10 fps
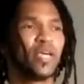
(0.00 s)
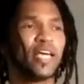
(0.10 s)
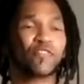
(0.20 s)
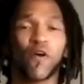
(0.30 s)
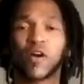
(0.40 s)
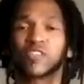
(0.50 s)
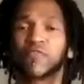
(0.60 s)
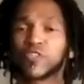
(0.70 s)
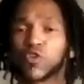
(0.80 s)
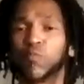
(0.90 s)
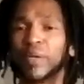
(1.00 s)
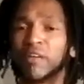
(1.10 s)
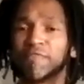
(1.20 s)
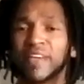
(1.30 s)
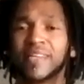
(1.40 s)
As far as physical
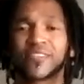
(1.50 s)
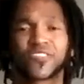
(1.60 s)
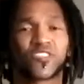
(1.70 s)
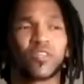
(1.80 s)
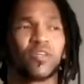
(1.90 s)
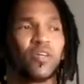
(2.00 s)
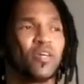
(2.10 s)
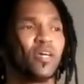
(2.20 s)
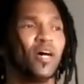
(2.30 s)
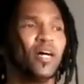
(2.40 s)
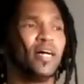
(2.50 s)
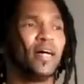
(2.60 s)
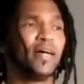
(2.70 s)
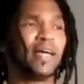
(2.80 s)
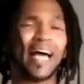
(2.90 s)
benefits,
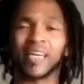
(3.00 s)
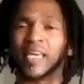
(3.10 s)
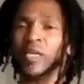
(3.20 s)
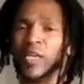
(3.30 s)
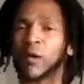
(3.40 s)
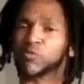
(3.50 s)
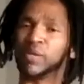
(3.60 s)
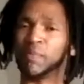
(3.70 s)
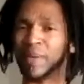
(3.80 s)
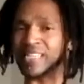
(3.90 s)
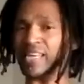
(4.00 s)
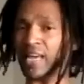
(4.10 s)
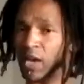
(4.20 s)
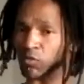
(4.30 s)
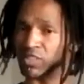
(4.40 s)
it helps me to maintain a
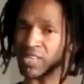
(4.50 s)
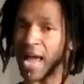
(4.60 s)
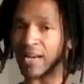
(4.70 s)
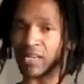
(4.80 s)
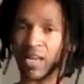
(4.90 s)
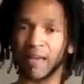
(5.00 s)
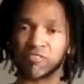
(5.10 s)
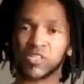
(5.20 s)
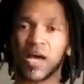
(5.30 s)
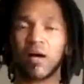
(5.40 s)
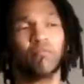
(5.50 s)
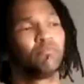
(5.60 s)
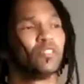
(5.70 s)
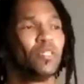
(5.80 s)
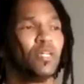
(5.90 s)
healthy diet and lifestyle.
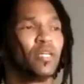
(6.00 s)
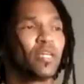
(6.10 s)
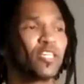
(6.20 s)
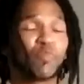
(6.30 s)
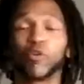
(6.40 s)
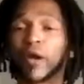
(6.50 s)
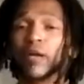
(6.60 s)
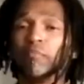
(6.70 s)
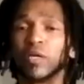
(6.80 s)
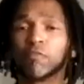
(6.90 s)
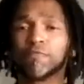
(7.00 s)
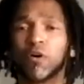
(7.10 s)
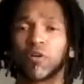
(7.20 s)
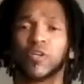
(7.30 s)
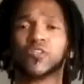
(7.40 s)
Gives me greater mental
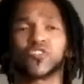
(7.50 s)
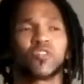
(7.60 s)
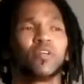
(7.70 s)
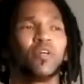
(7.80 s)
focus,